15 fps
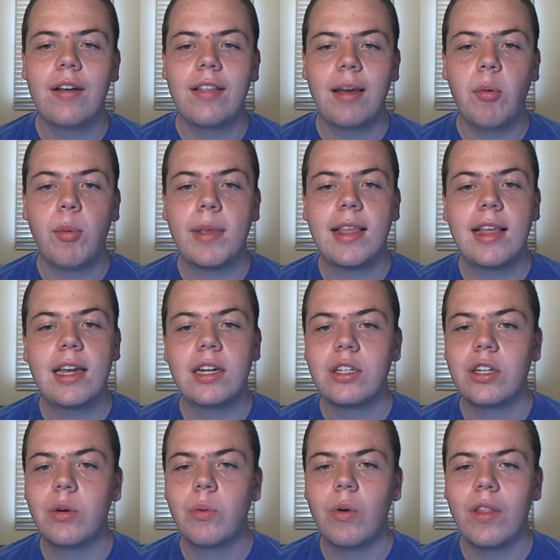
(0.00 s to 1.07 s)
time of
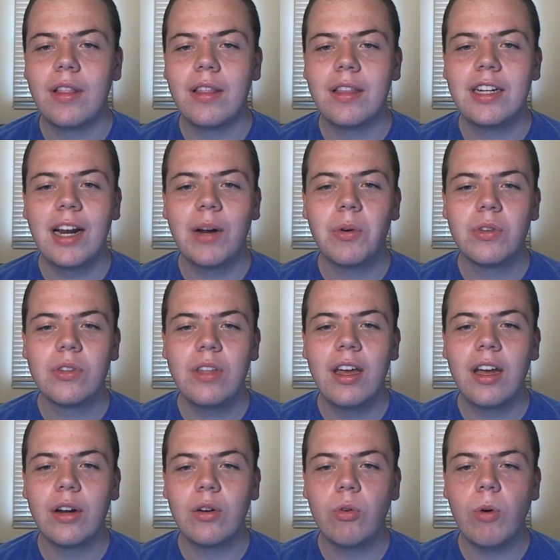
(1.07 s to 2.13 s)
possession. Well, the Jaguars,
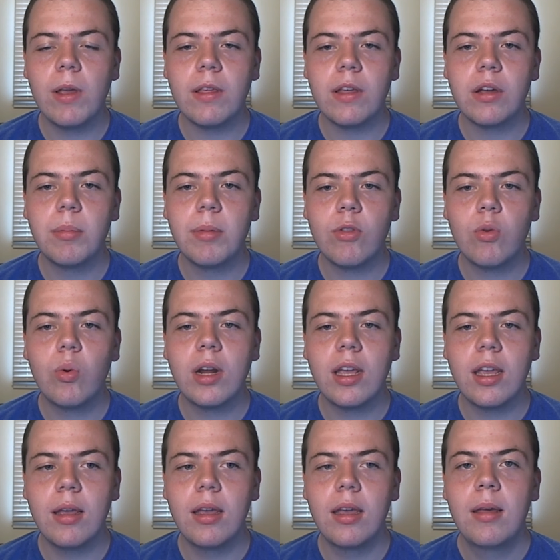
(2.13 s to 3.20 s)
not crazy good, but
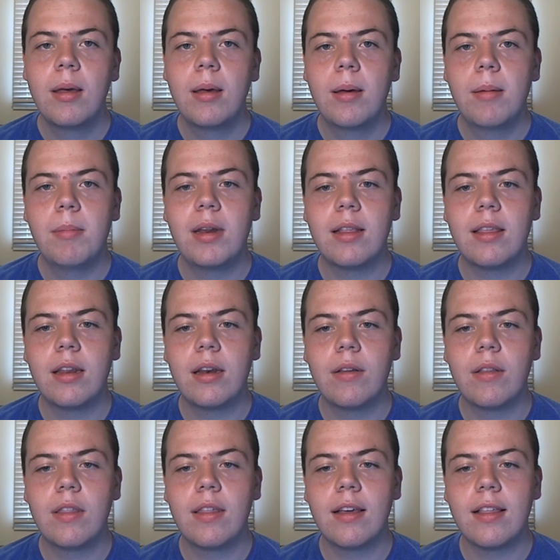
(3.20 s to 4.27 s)
28 minutes
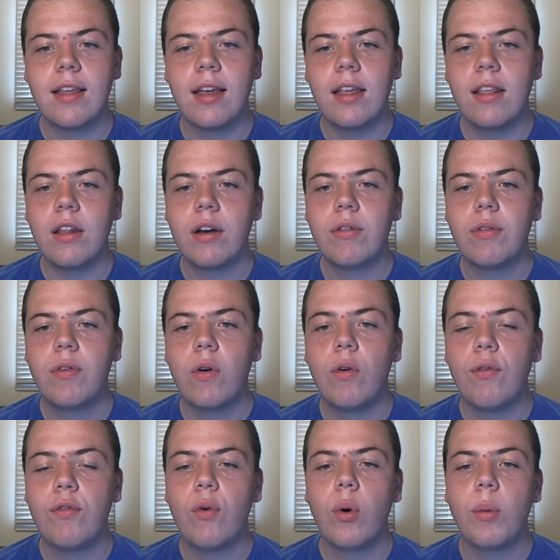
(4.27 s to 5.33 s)
and 6 seconds, you know, full
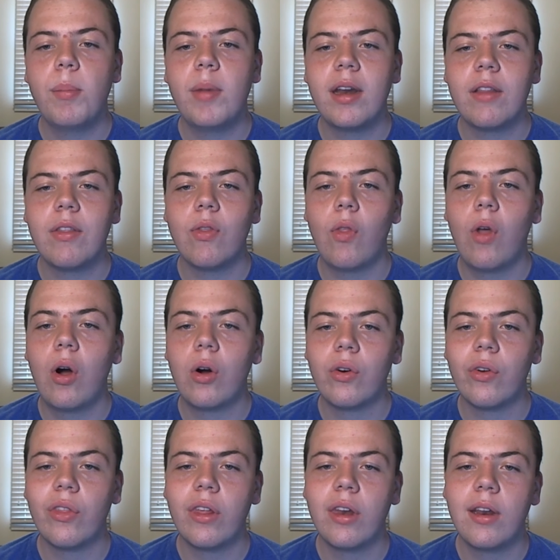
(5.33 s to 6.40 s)
4 minutes
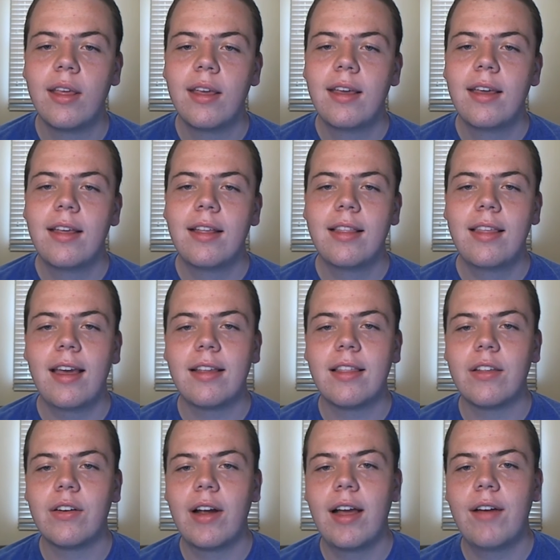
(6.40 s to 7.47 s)
longer than
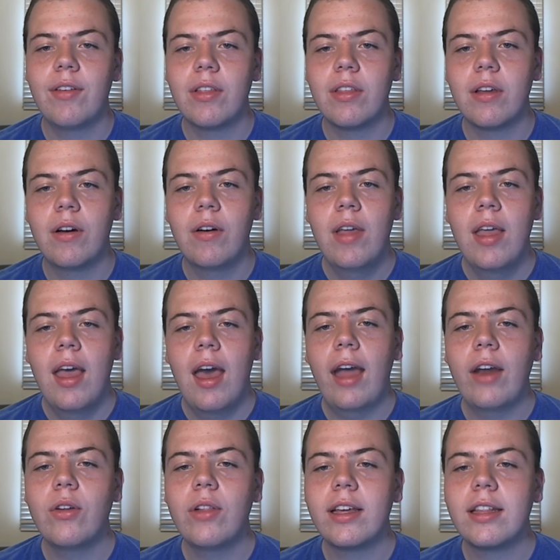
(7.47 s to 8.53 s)
Texans are having. So
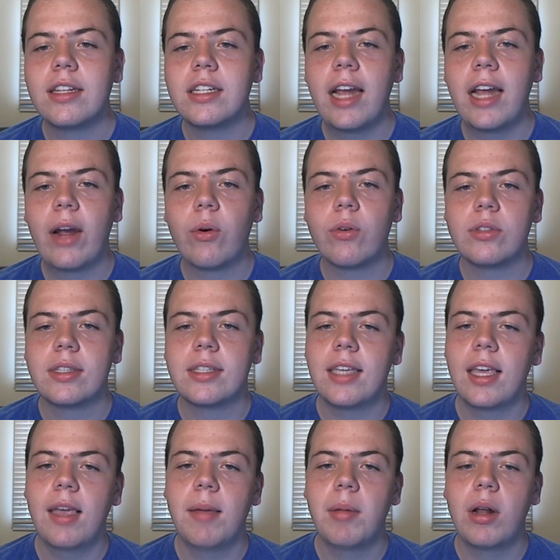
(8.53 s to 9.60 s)
I do like the Jaguars in this
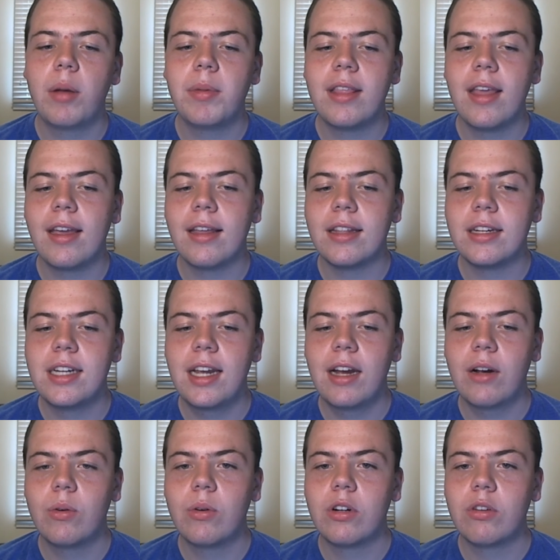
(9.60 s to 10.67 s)
game, and I'll be taking the
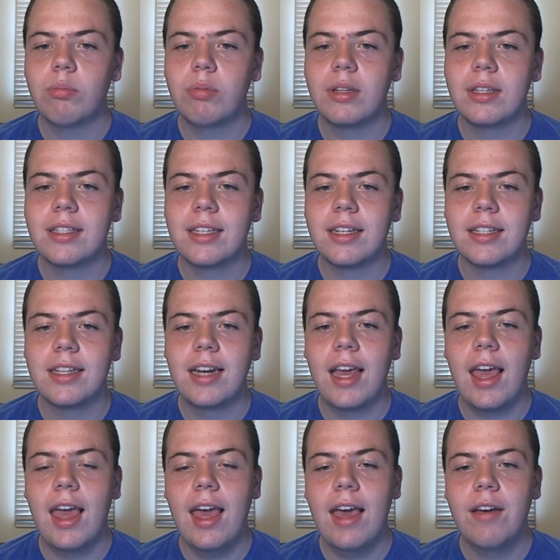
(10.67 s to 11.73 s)
Jaguars plus
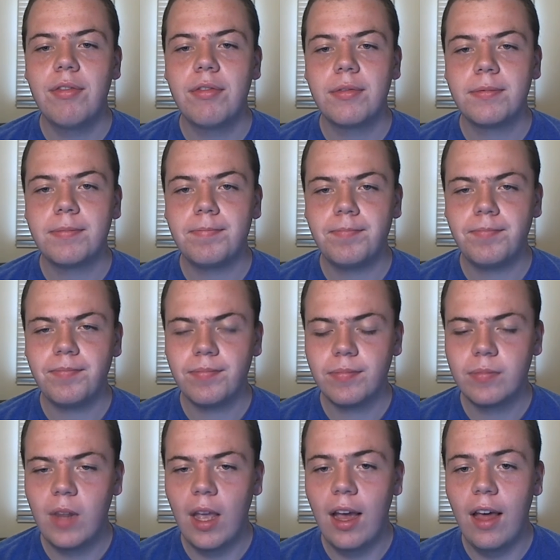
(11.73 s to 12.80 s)
6.5.
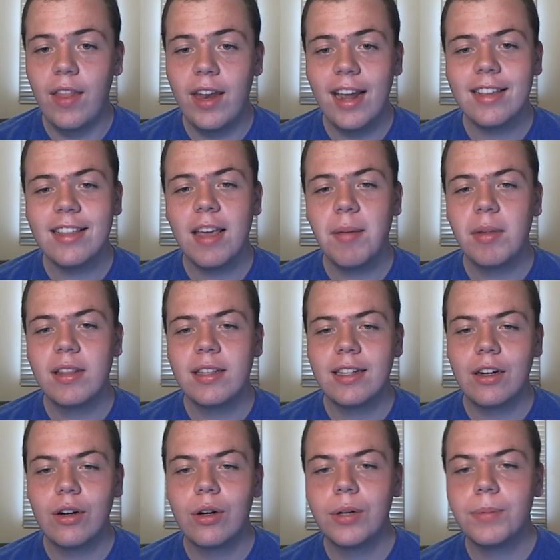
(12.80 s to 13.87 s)
The next game on this
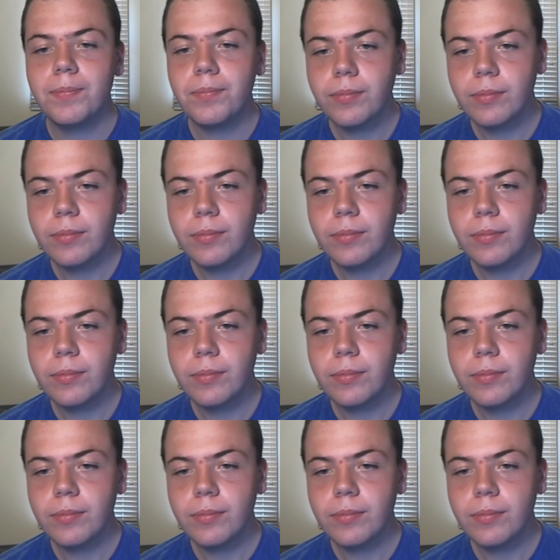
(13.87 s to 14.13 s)
card,